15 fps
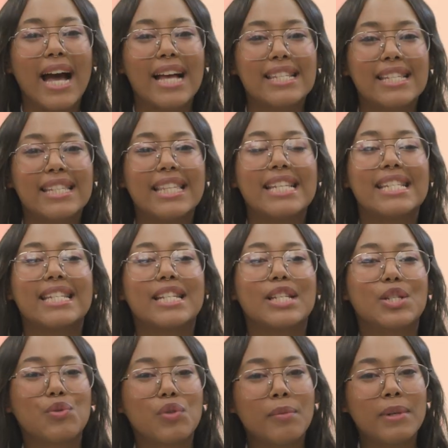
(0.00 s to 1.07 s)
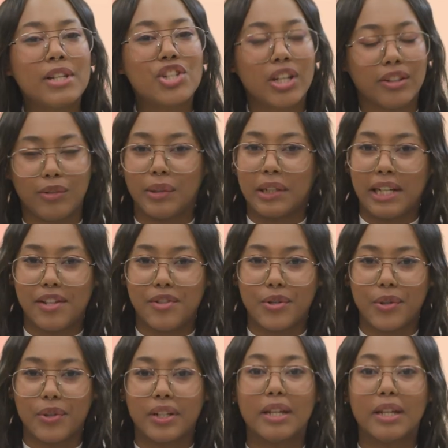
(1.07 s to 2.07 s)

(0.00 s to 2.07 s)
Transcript: acid is an extremely gentle cleanser,